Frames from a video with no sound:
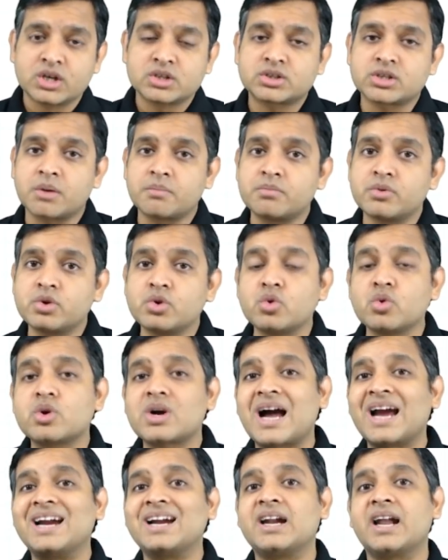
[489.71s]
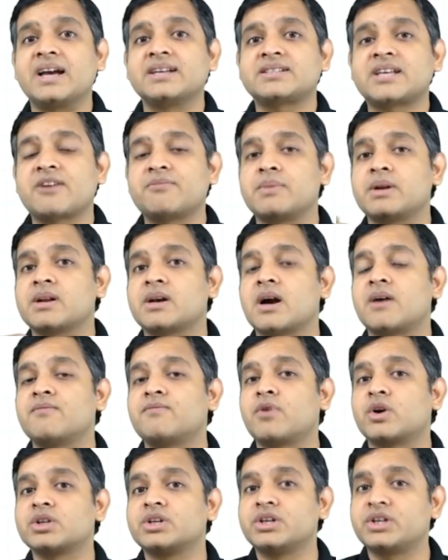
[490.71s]
Some new guidelines have been come
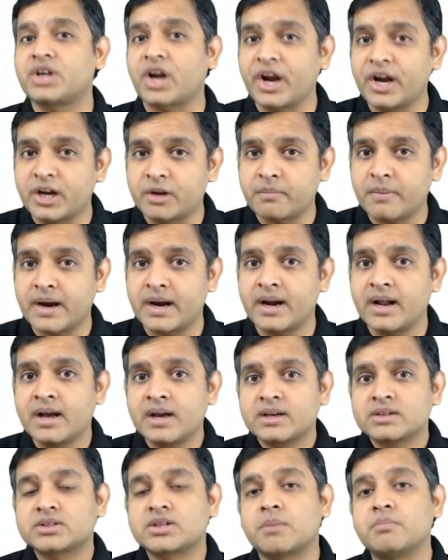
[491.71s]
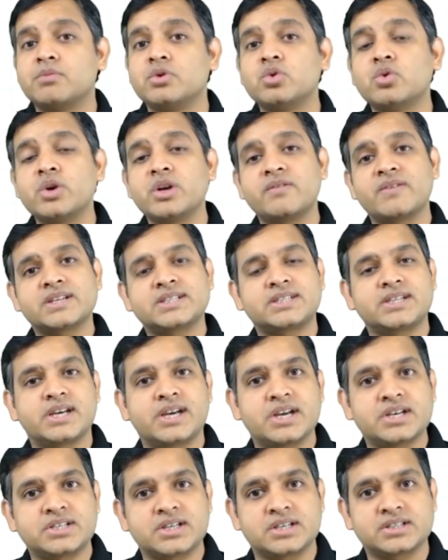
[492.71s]
for the treatment. Some new
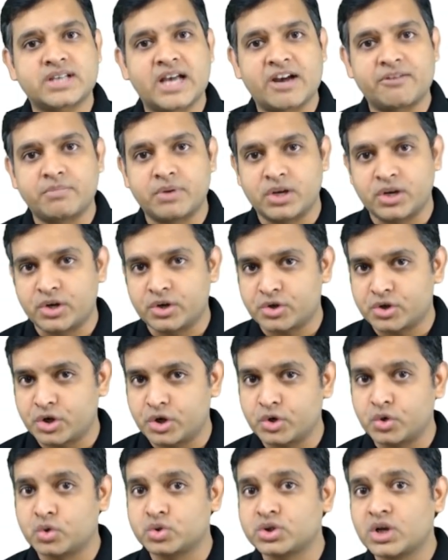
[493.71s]
investigations have been introduced.